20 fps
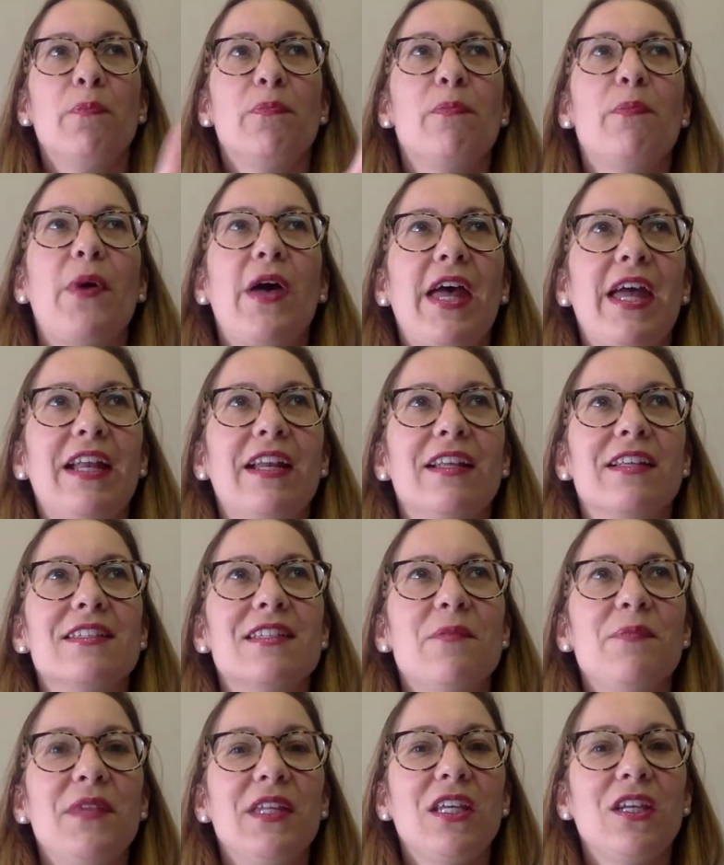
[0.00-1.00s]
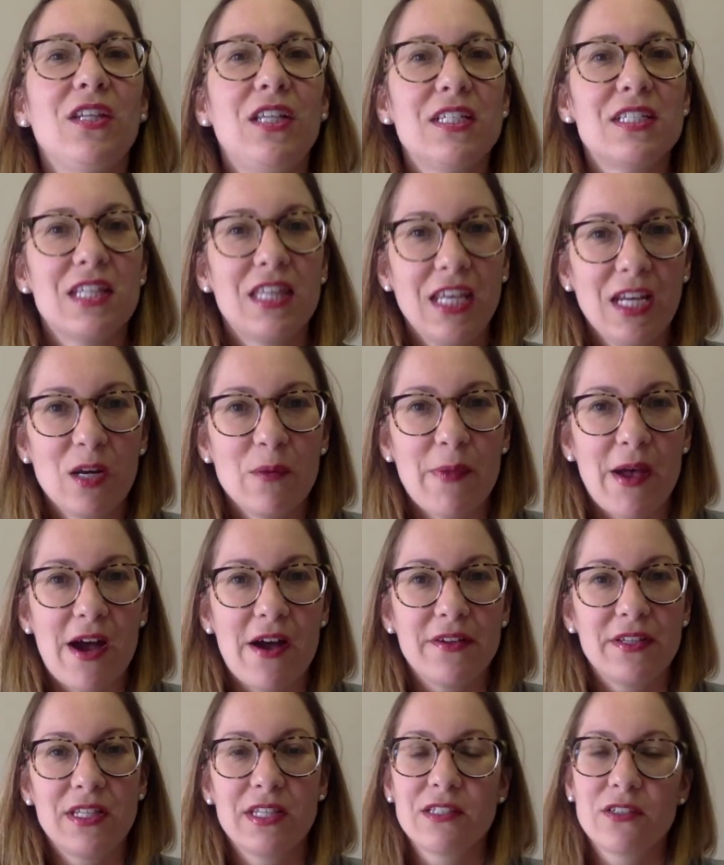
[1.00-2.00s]
But something you need to think
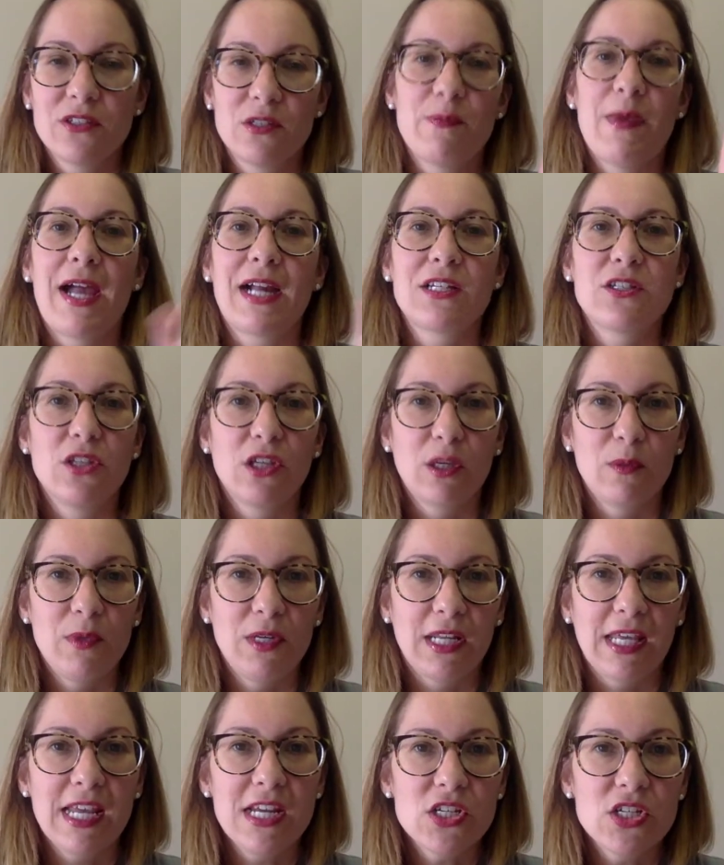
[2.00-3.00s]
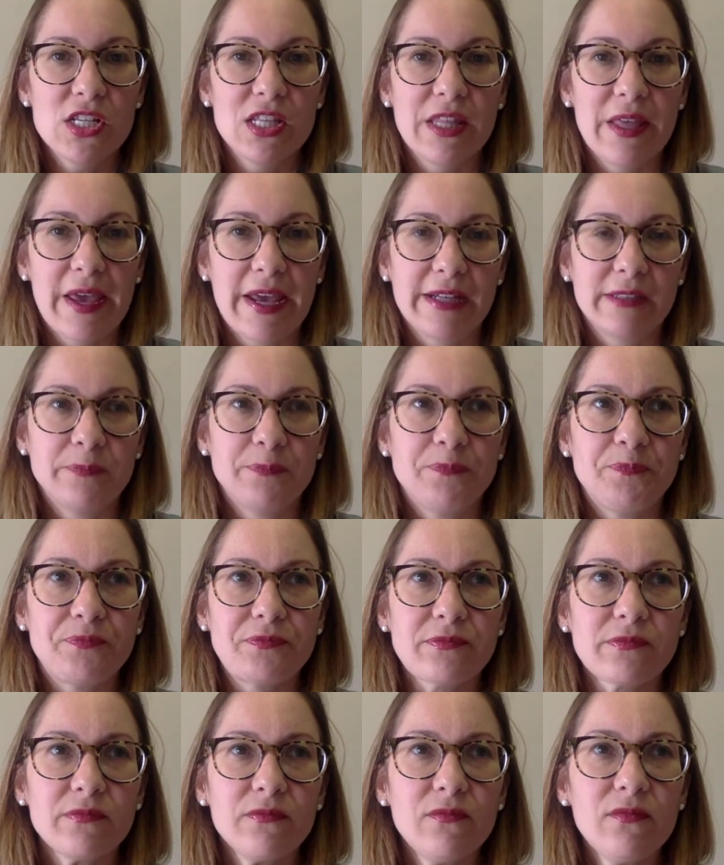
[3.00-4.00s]
about, and this goes back to the communication thing,
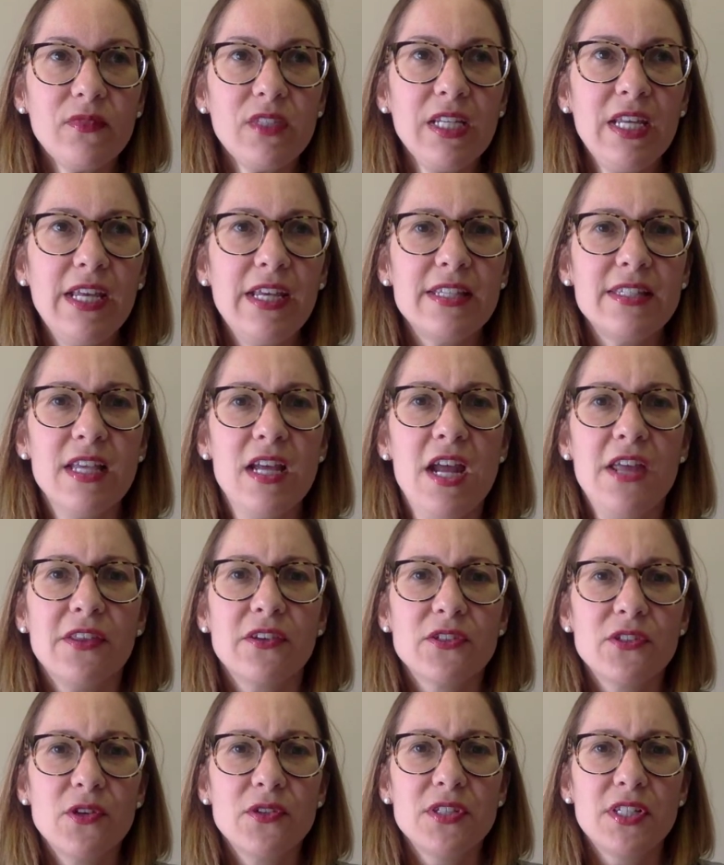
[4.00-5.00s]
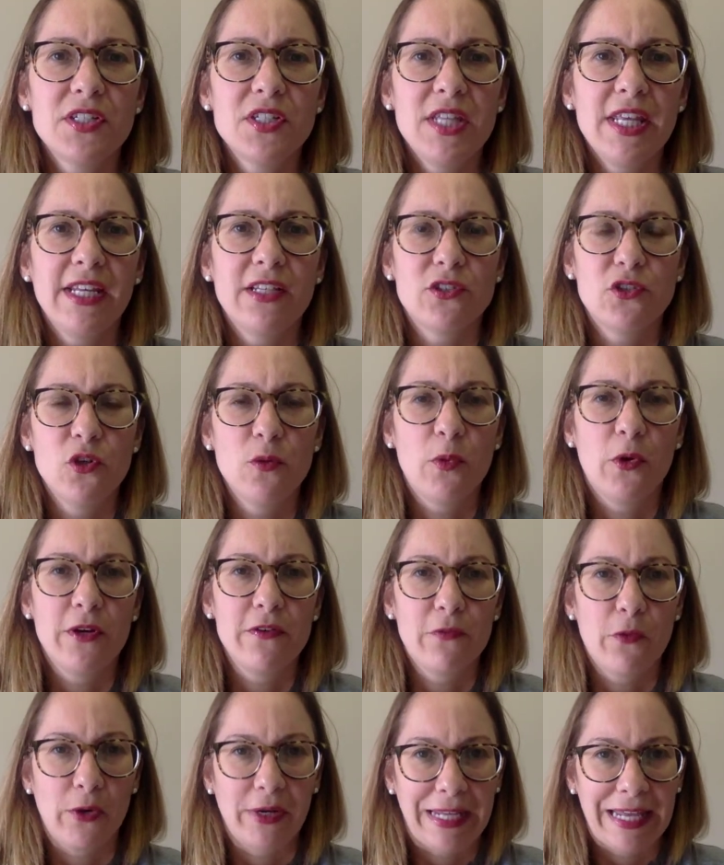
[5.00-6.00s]
is there's no such thing as
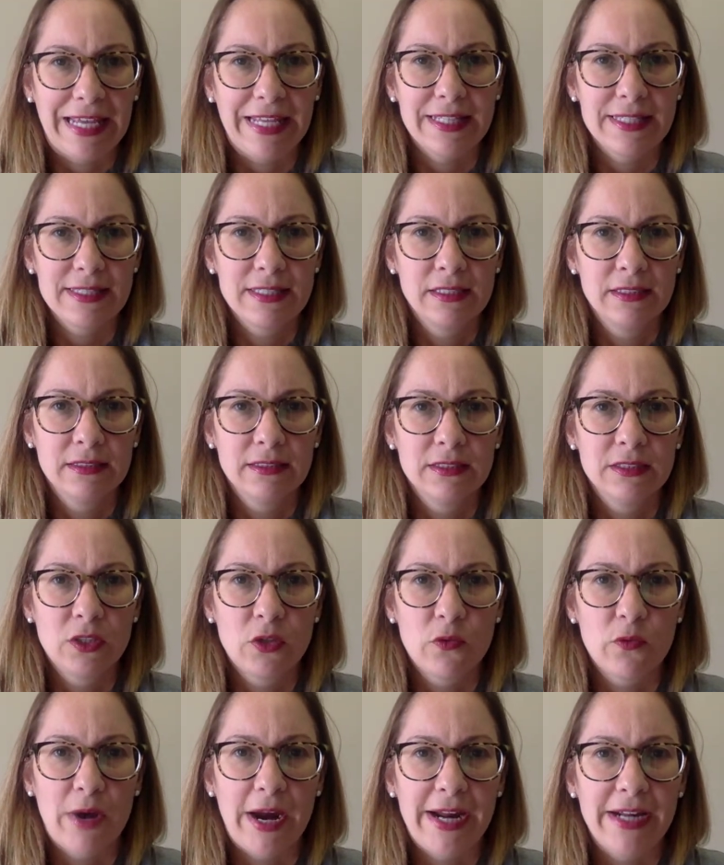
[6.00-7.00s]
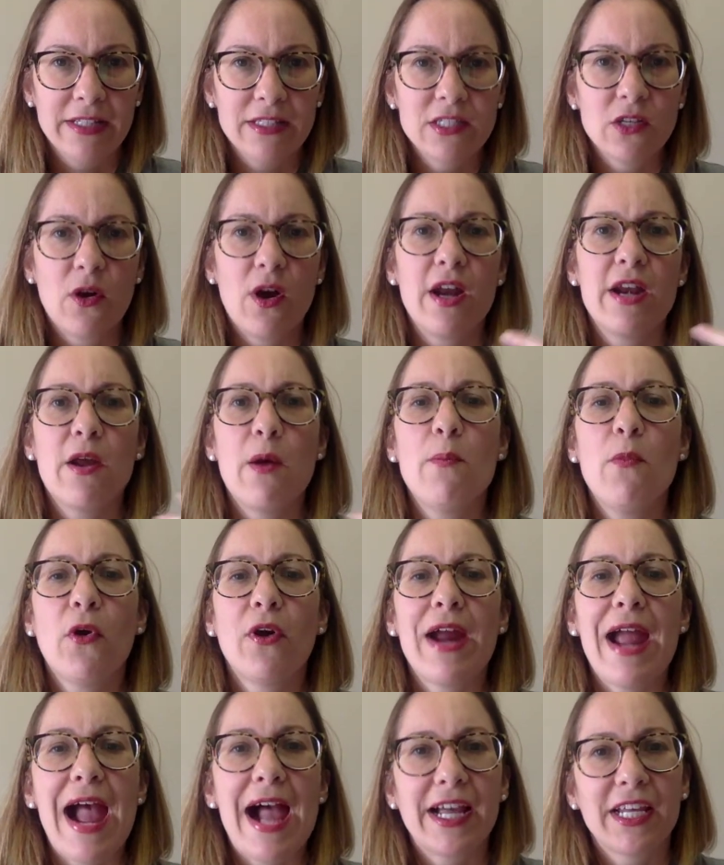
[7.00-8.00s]
2.4 kids, right? So an, a more
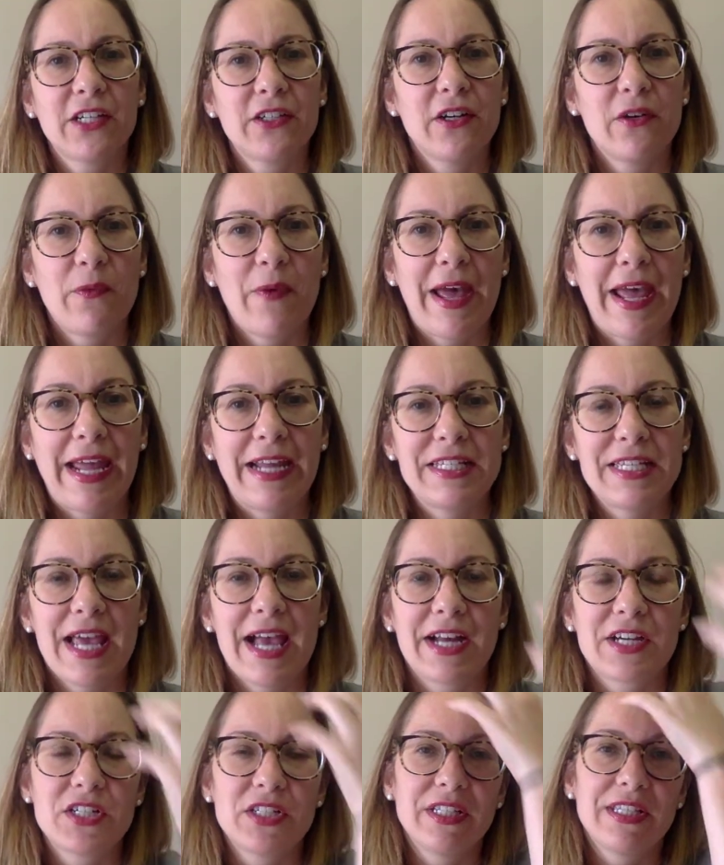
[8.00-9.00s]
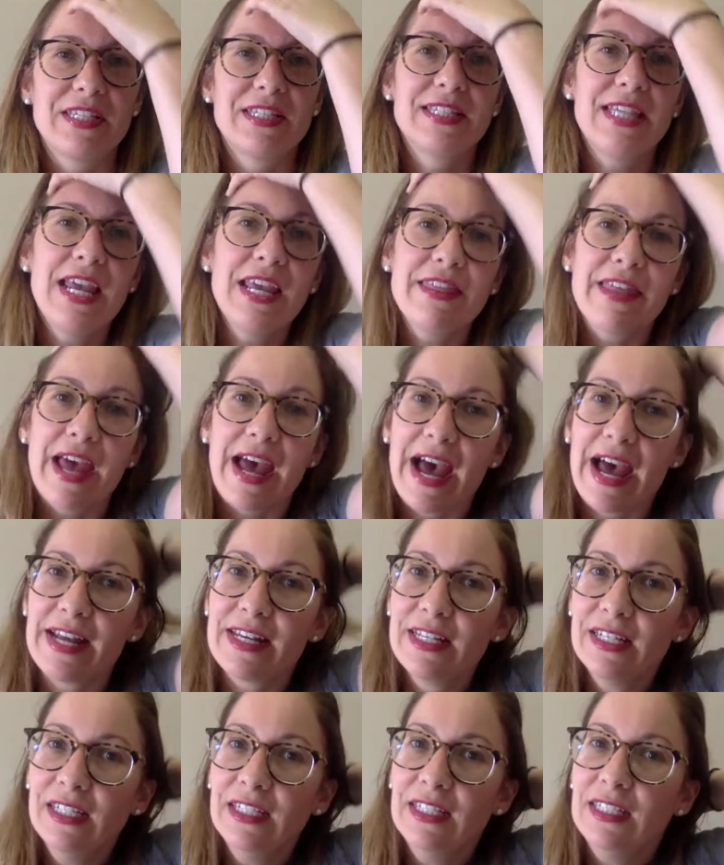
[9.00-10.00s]
accurate way to actually say that
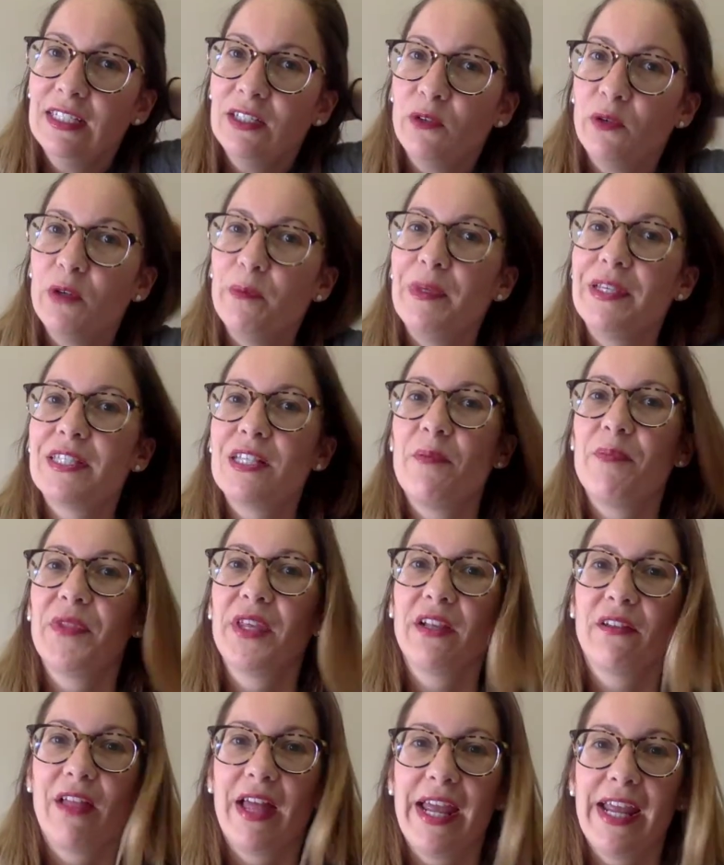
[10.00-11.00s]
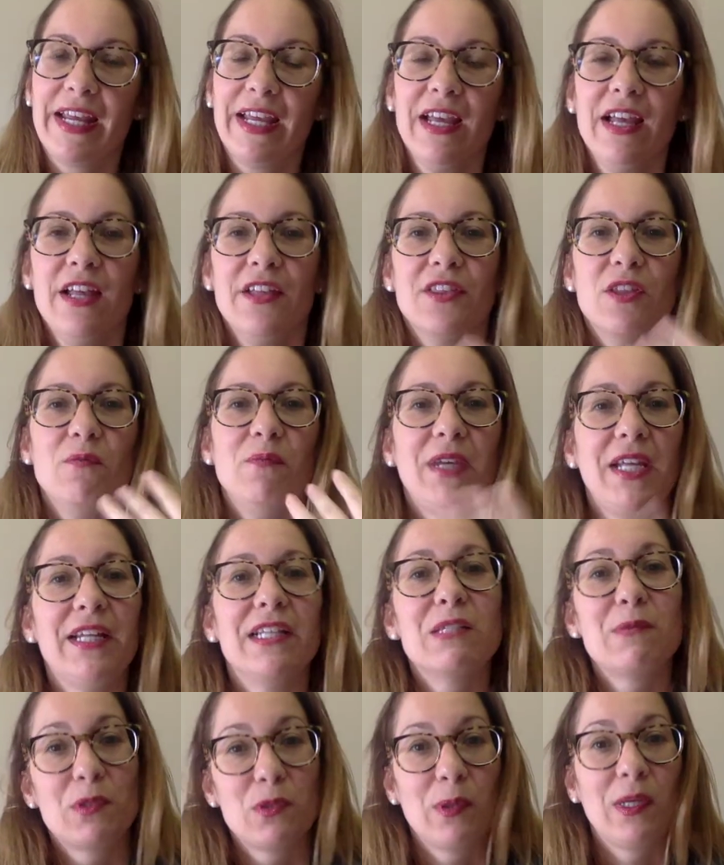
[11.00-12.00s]
would be something like the mean
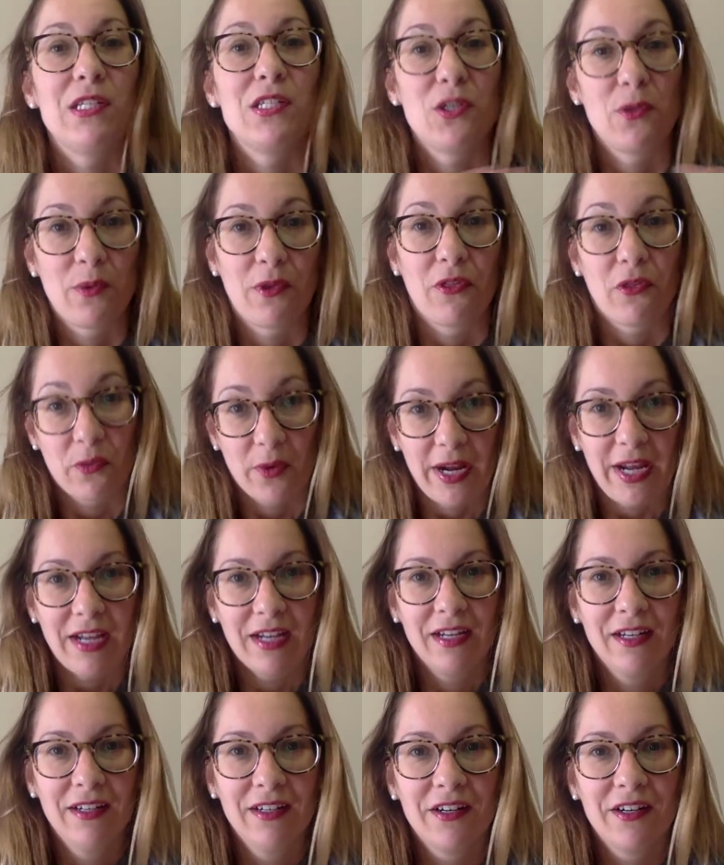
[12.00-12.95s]
is between 2 and 3.